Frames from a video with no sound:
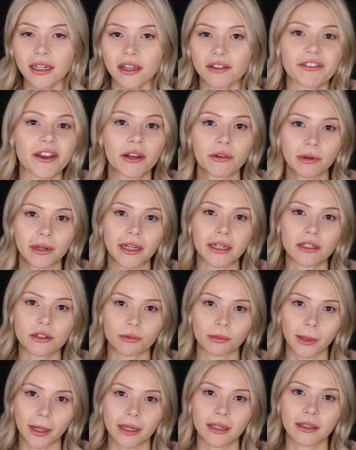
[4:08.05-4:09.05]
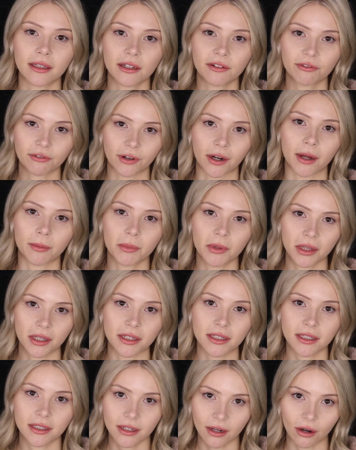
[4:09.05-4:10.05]
if I read directly from
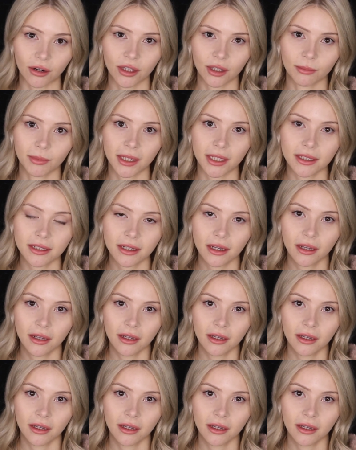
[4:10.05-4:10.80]
this document.